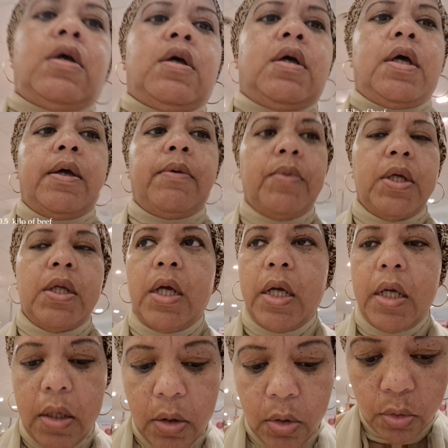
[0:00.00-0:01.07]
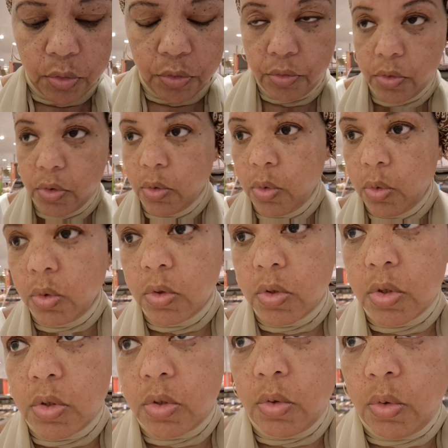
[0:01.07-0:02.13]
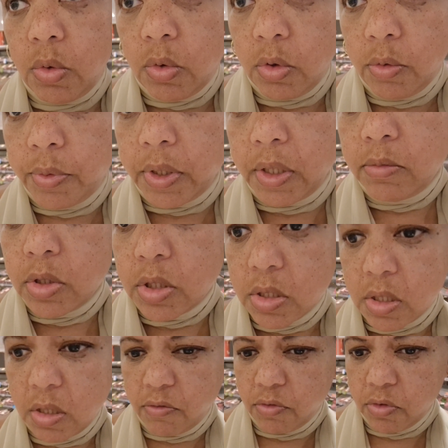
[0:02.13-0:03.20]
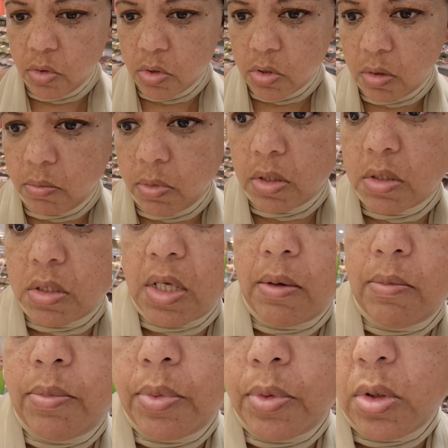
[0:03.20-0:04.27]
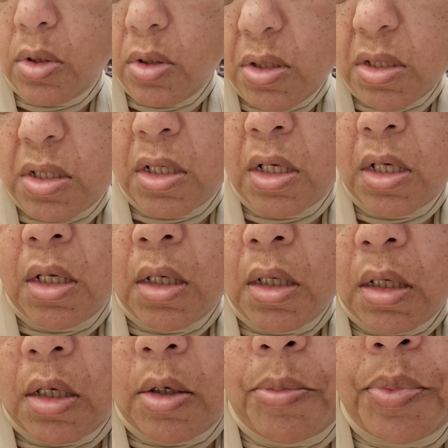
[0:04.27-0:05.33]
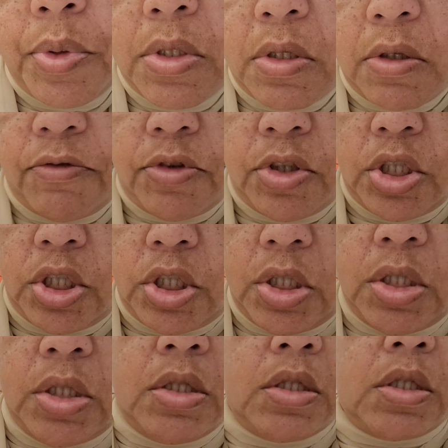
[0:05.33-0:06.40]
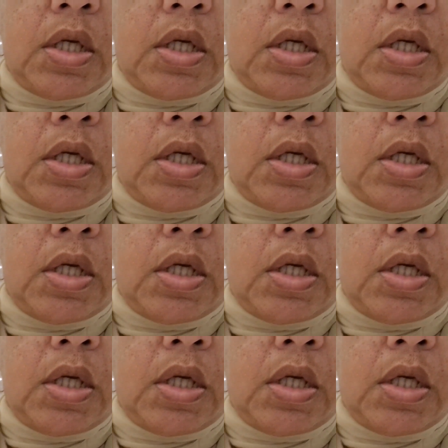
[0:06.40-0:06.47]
I mean, I can go through the whole store, but I'm just giving you some examples. A piece of cheese,